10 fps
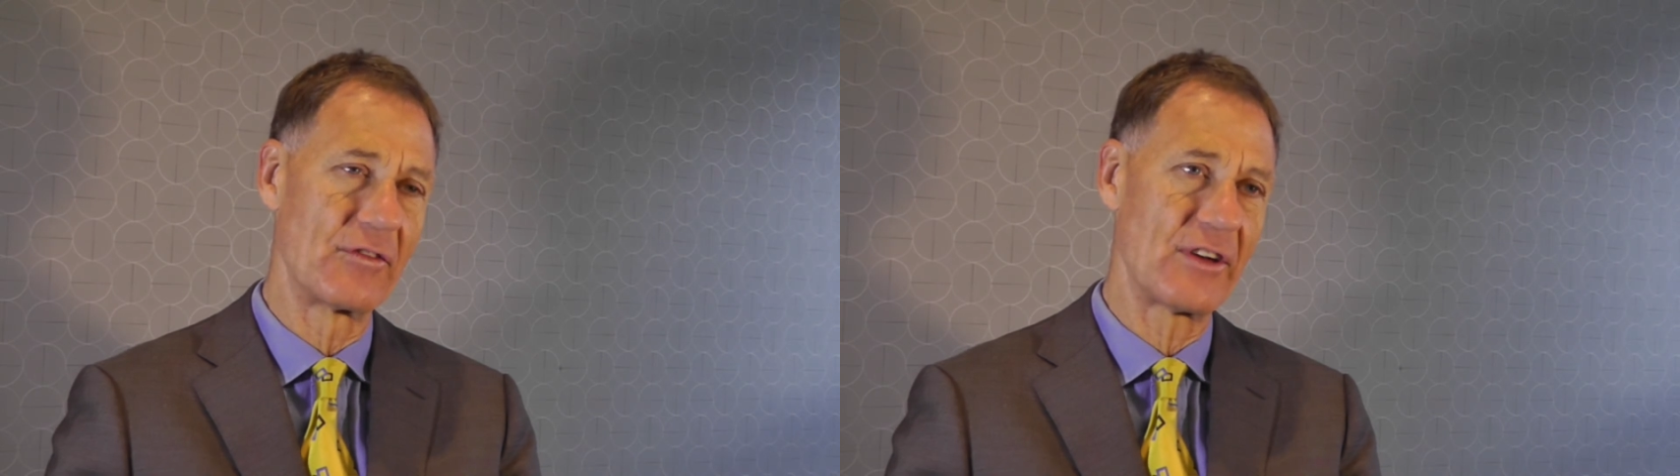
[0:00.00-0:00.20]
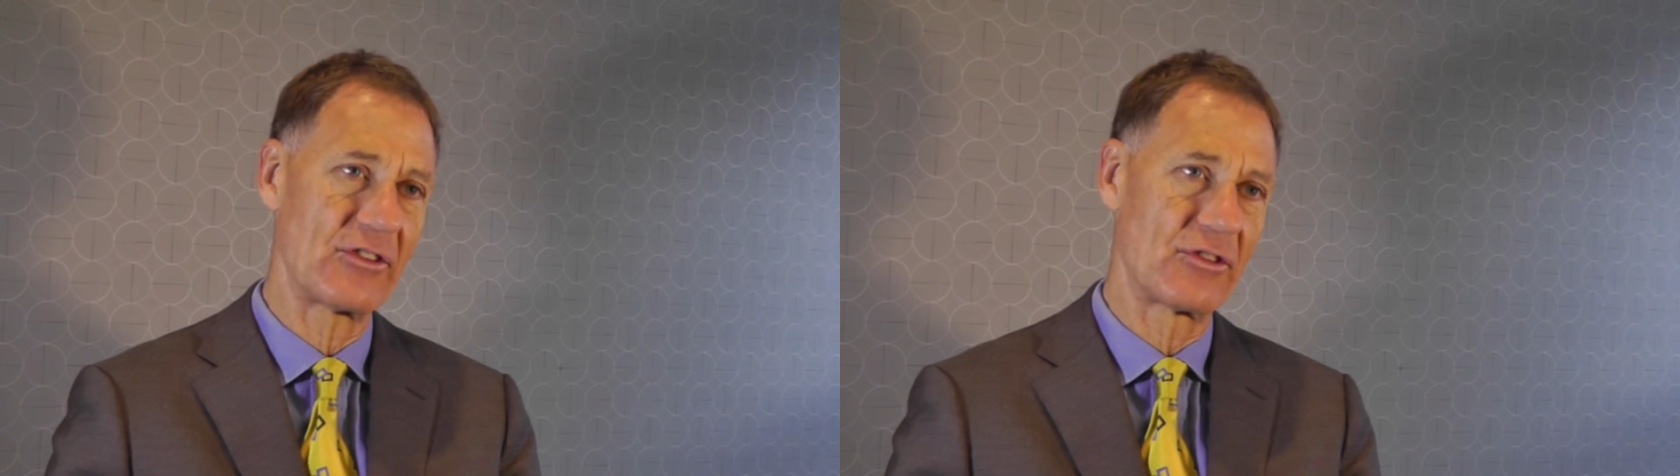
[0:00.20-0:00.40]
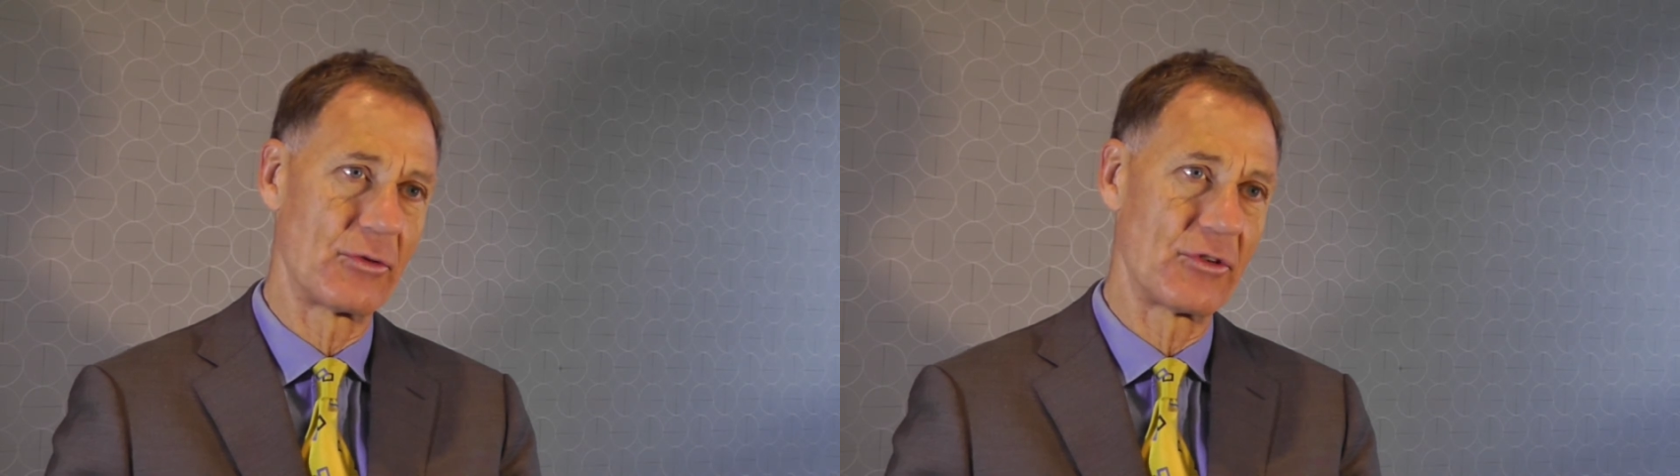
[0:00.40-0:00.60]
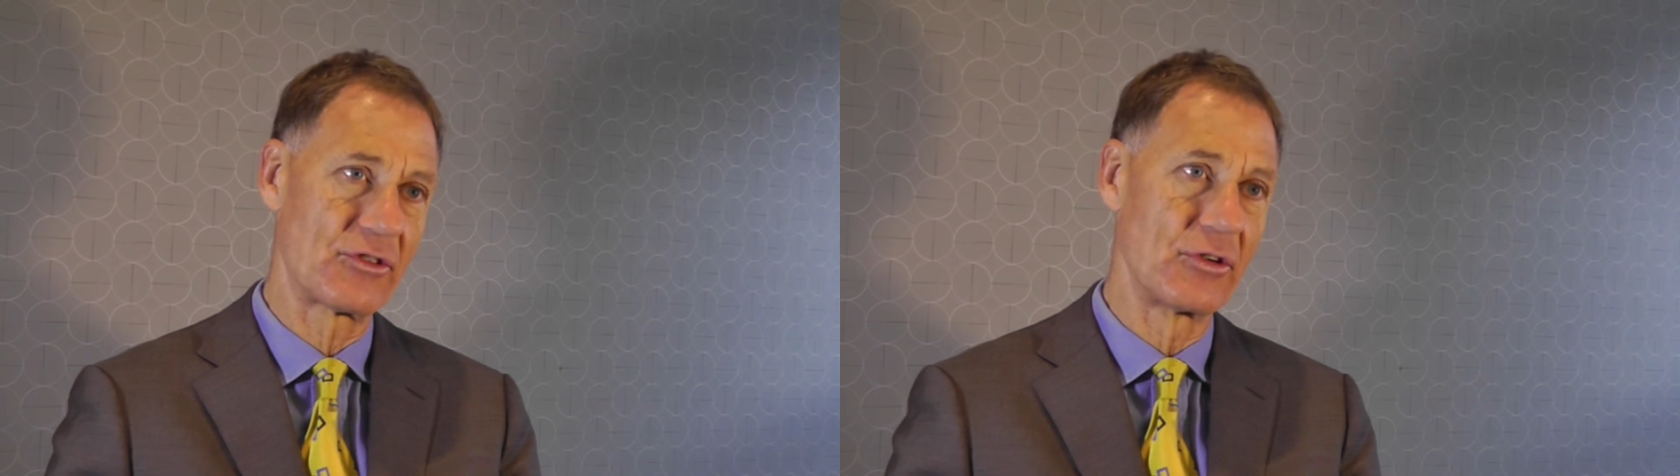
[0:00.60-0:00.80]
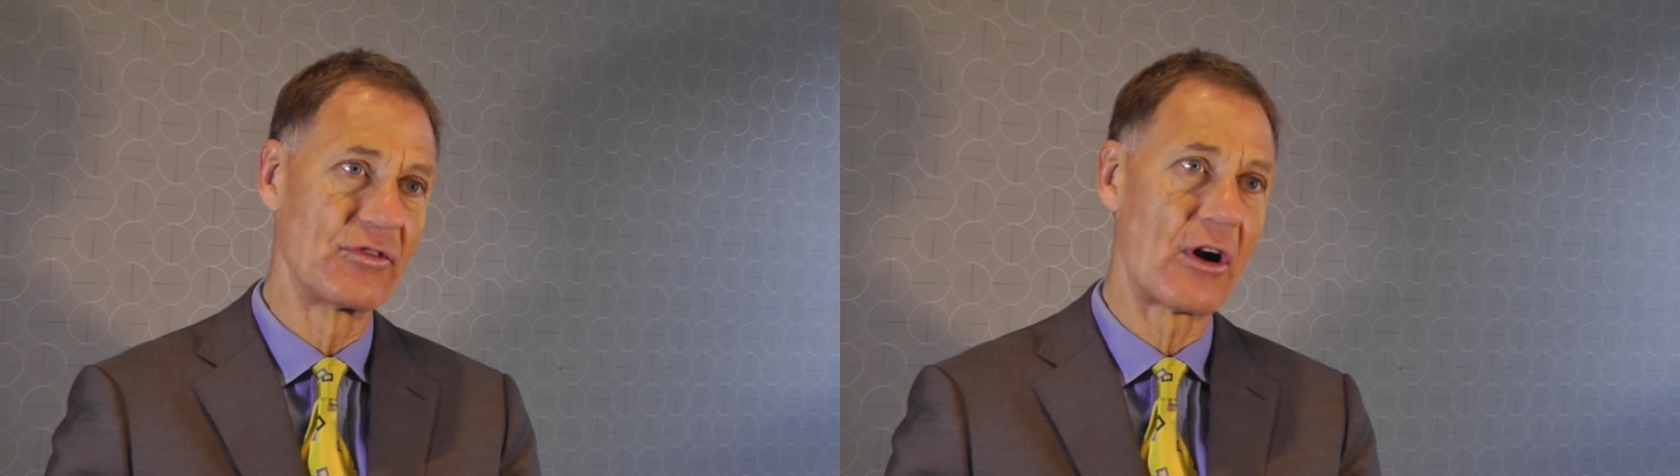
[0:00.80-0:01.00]
investors who are
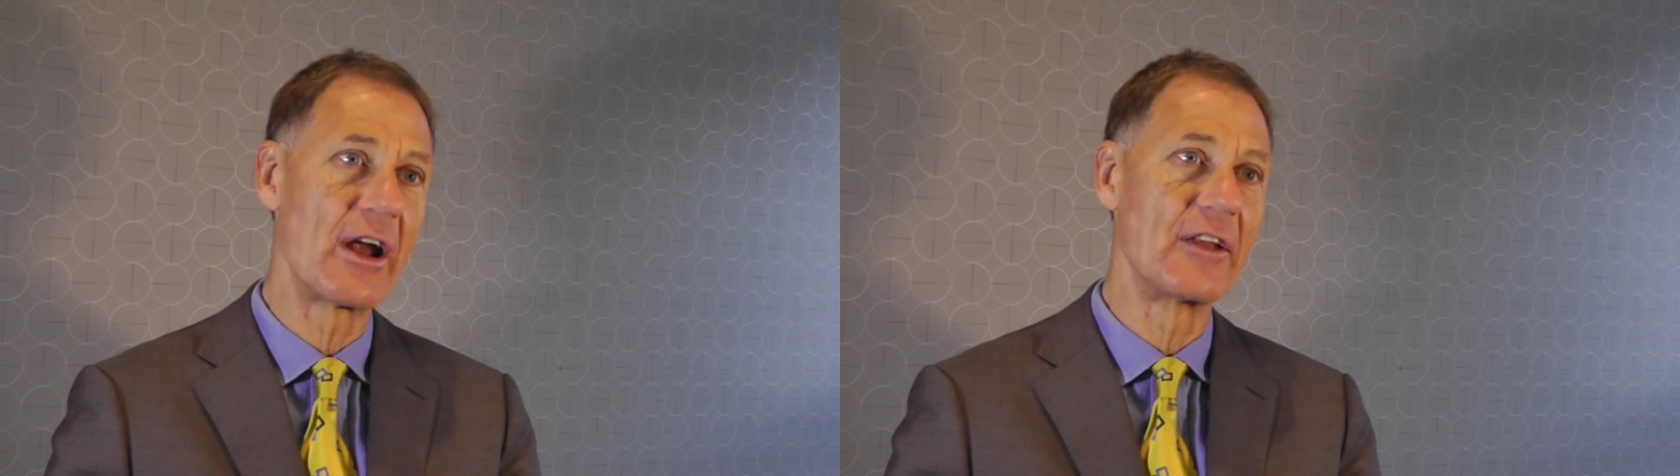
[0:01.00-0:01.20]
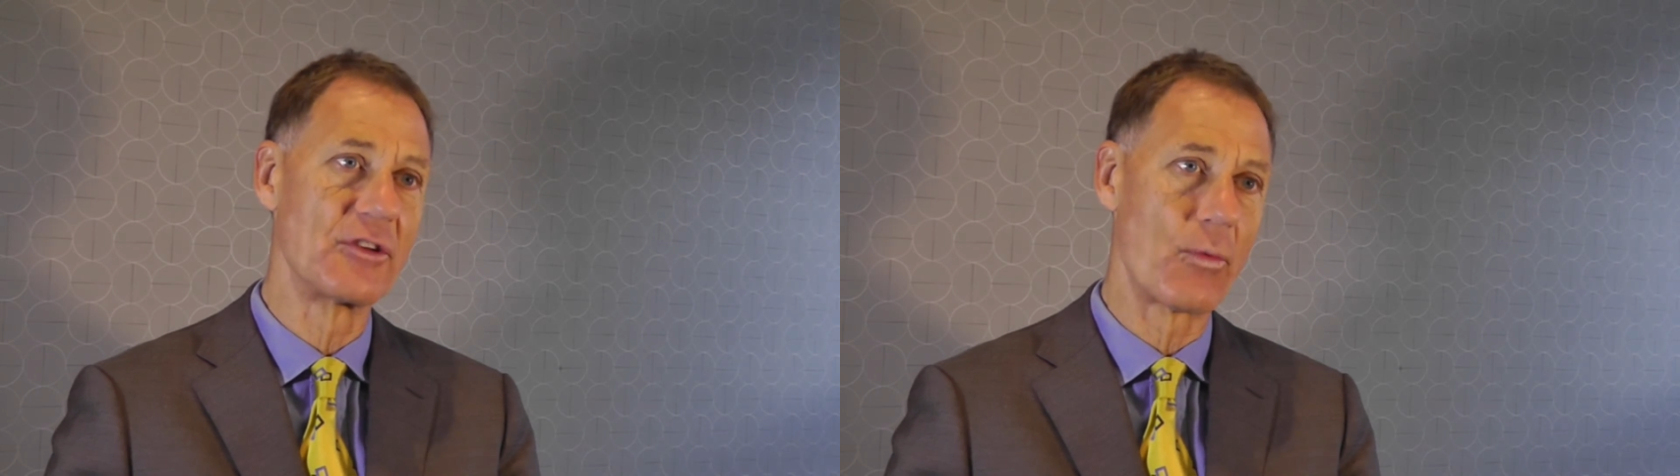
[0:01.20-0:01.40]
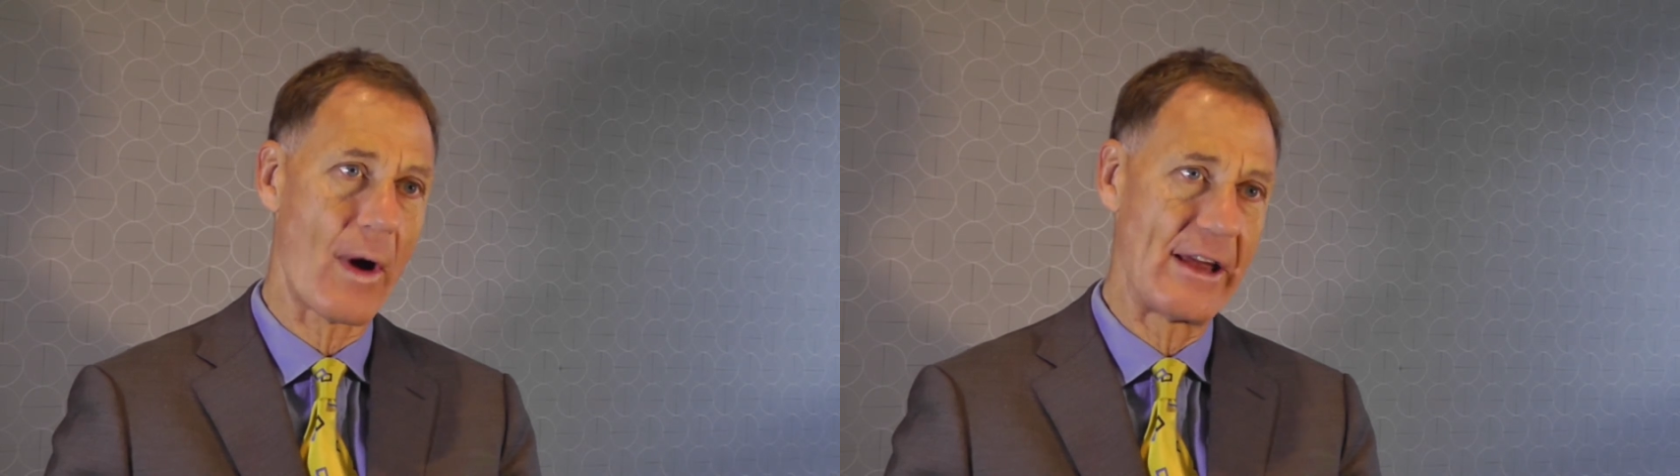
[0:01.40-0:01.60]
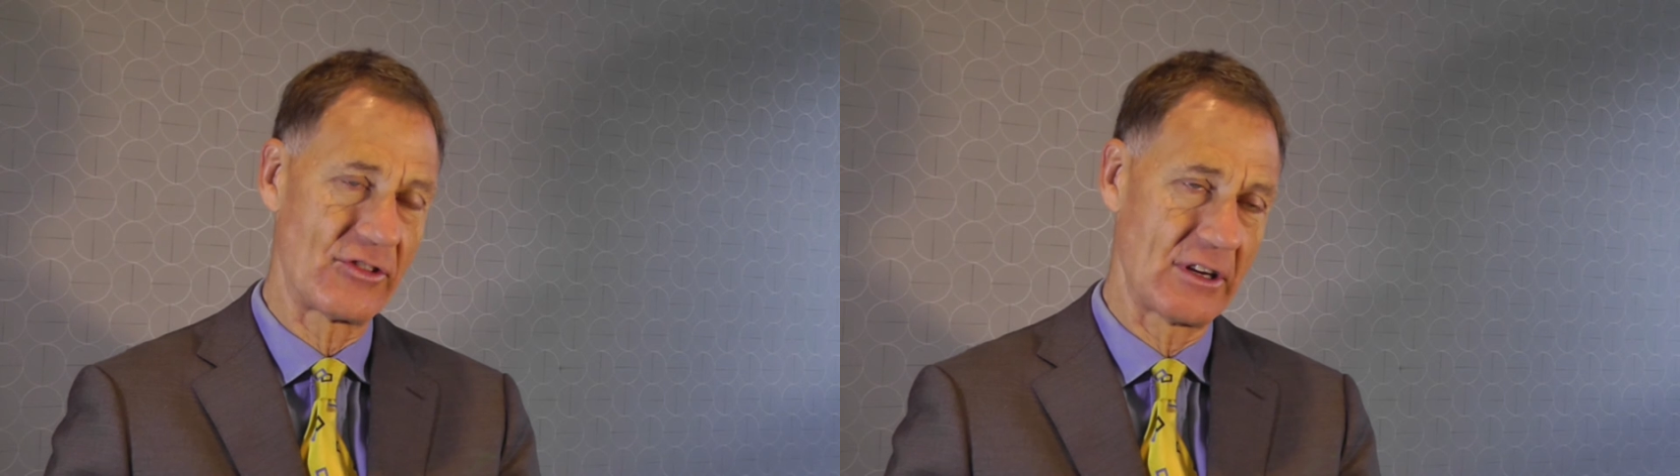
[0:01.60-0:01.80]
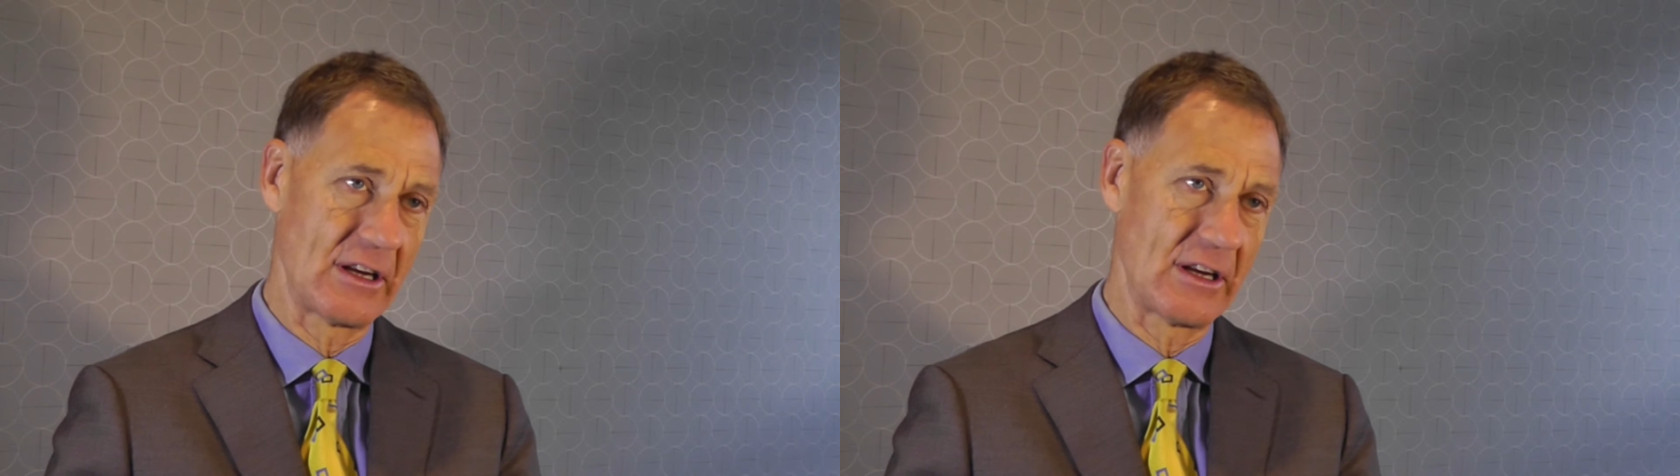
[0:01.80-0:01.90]
still very underweight